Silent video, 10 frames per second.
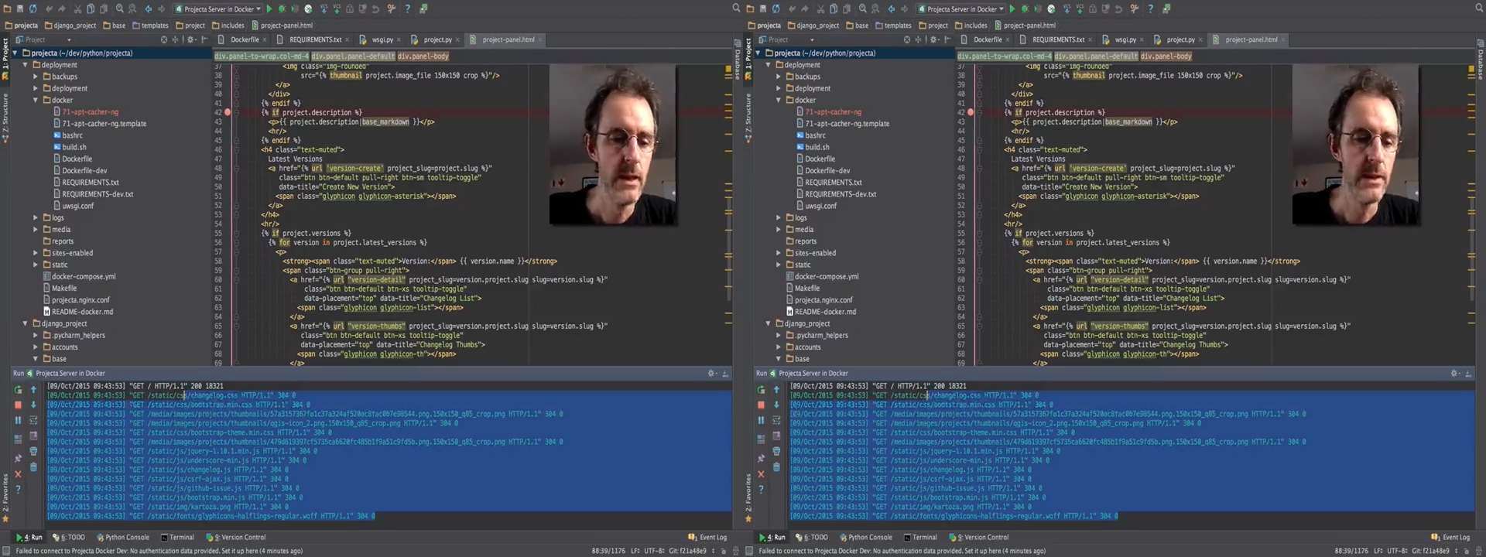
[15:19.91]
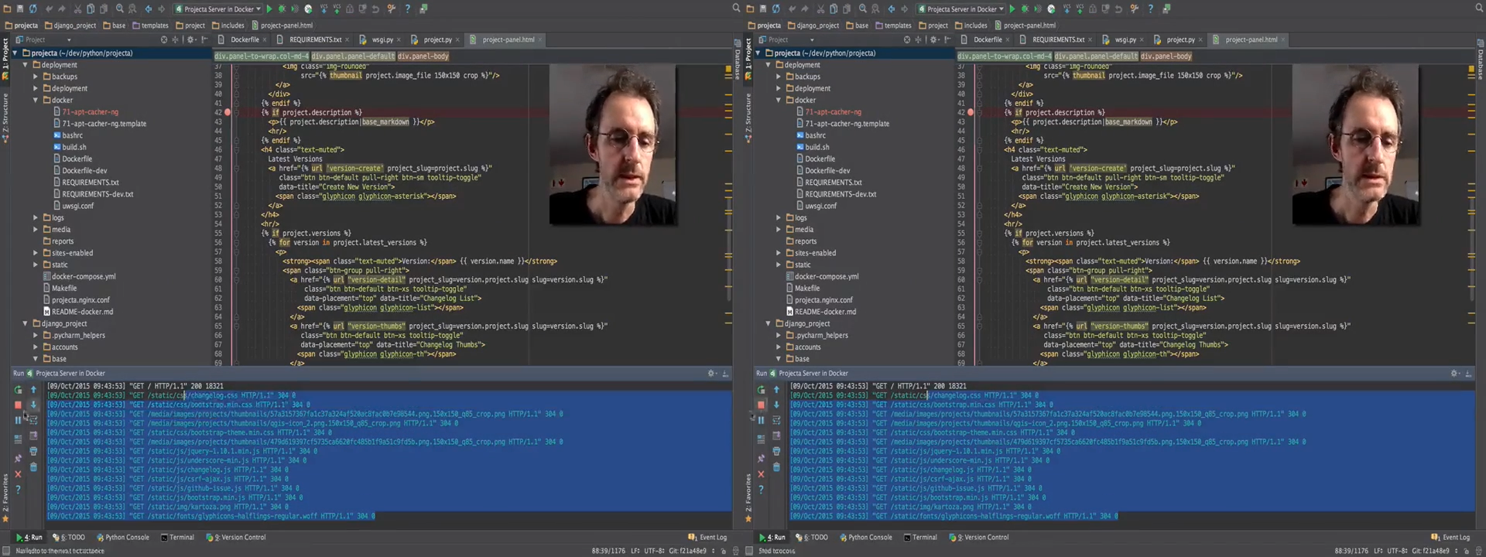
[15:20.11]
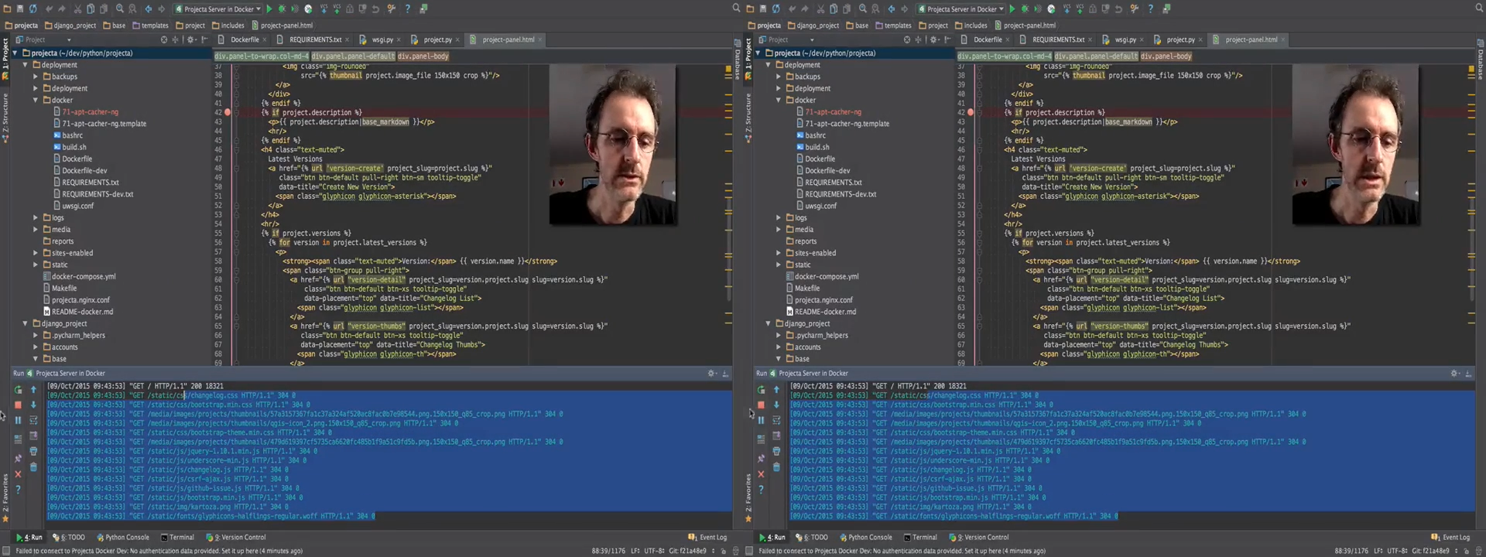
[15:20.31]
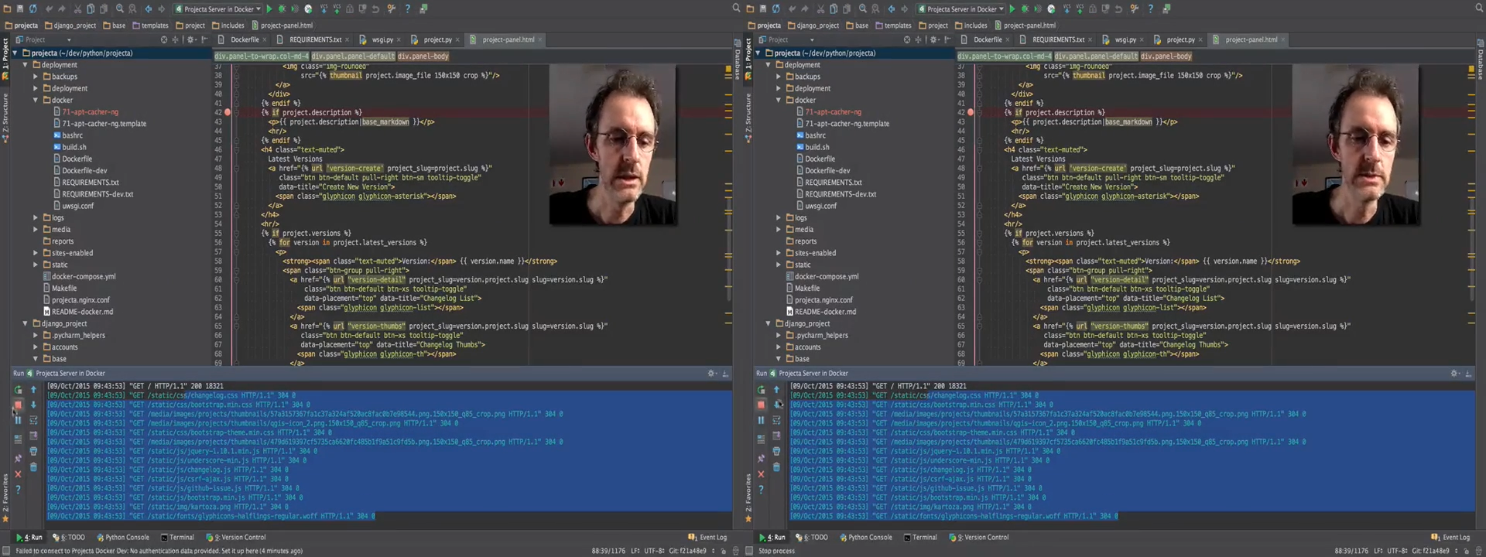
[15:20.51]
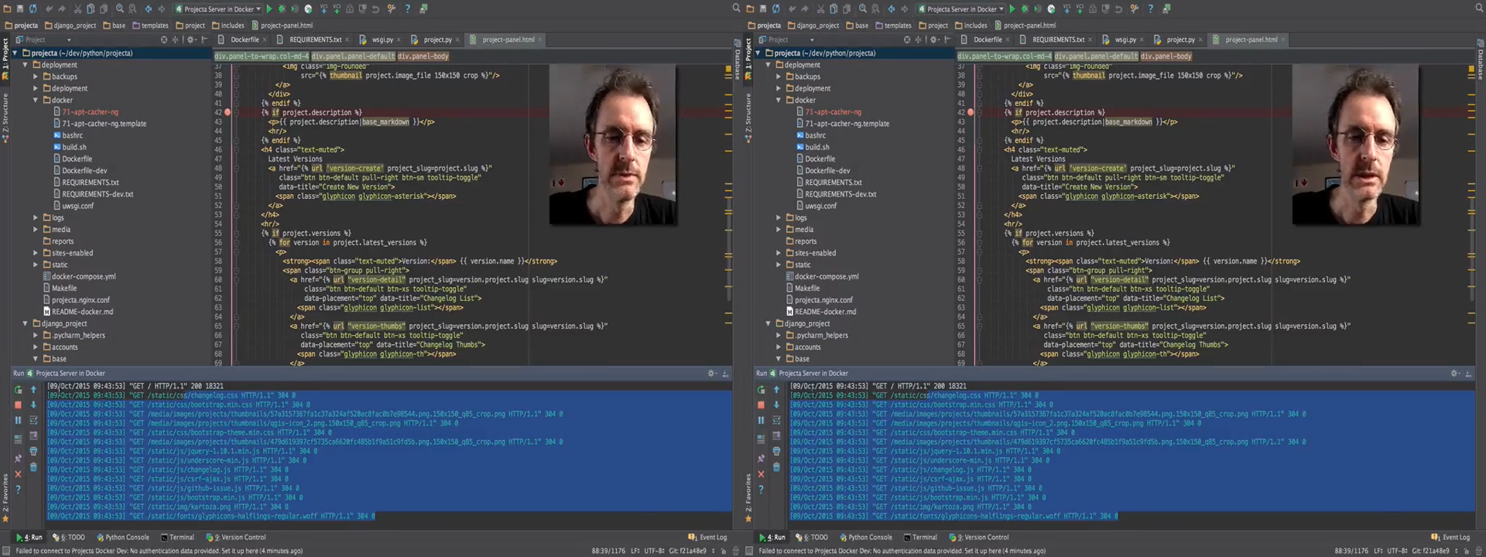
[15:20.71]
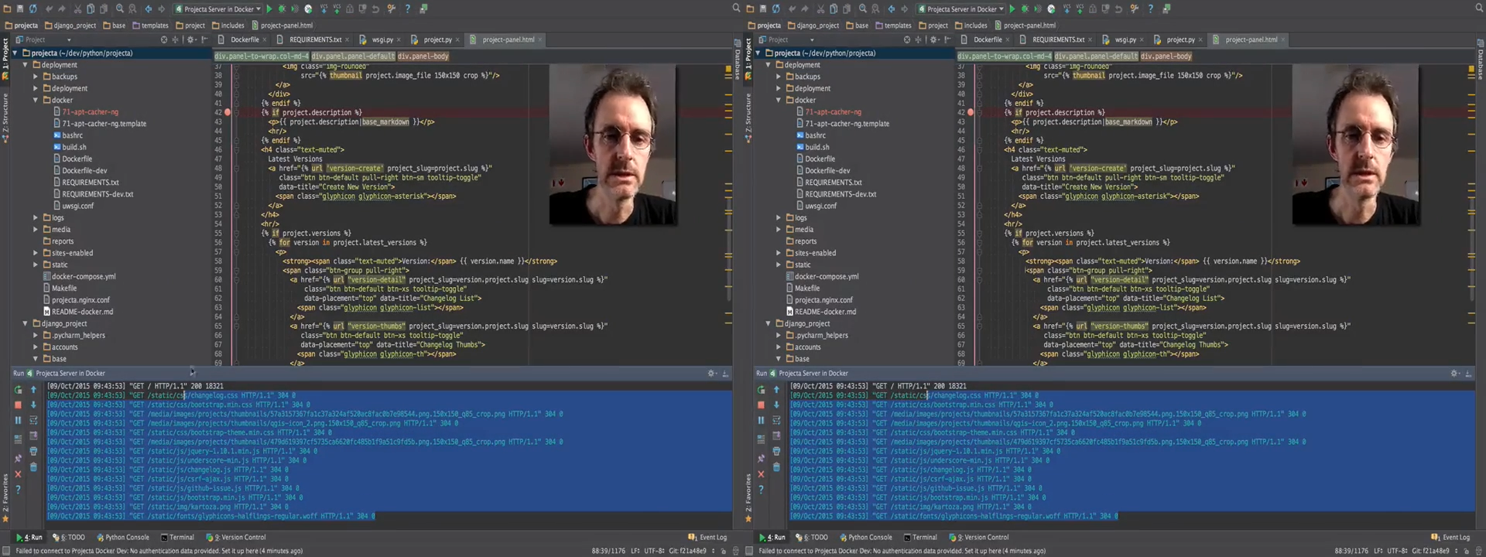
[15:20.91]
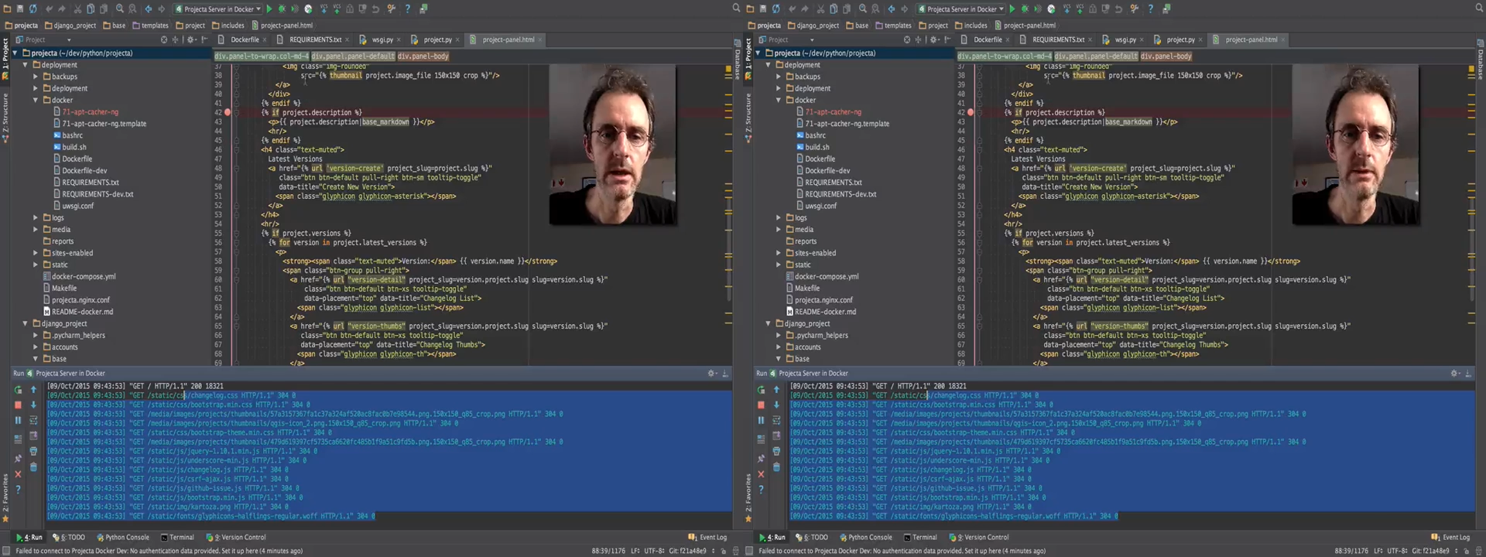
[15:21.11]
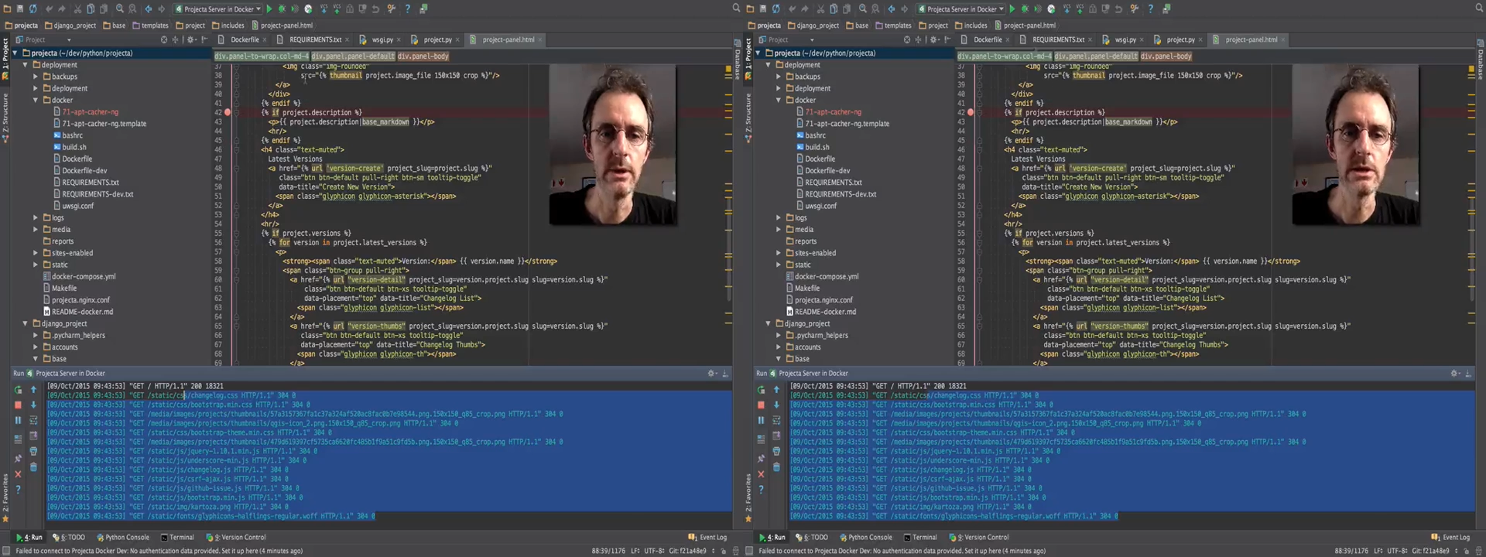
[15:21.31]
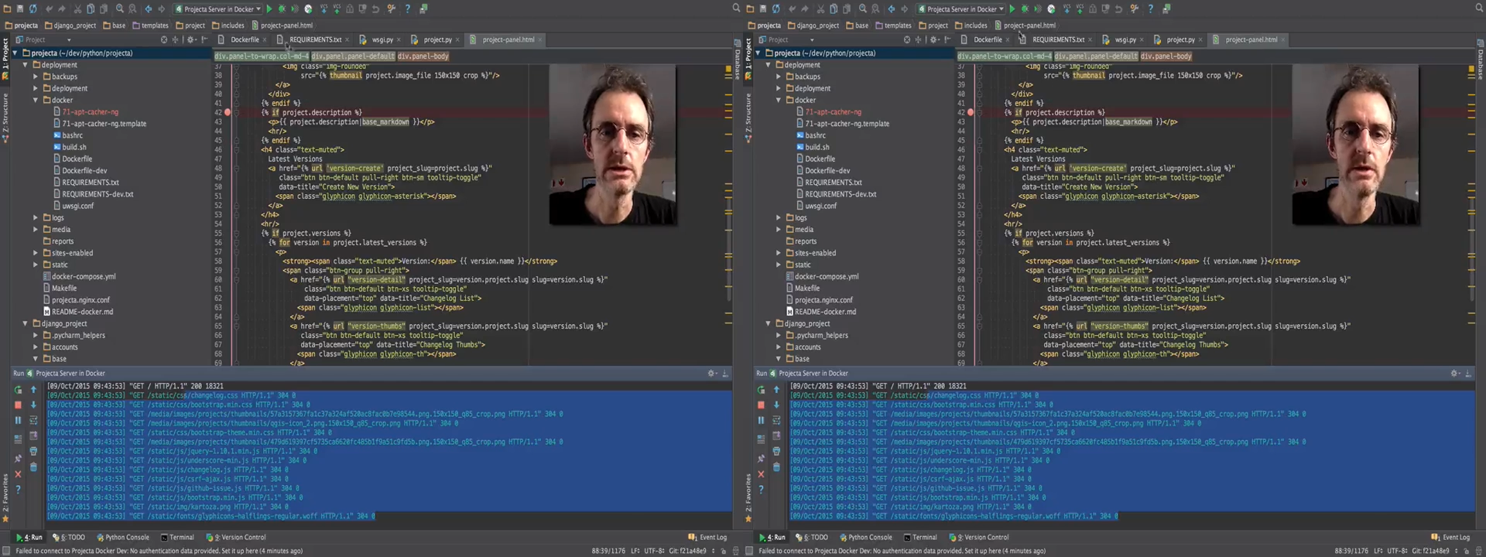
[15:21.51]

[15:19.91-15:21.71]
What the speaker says: That's great, but we're just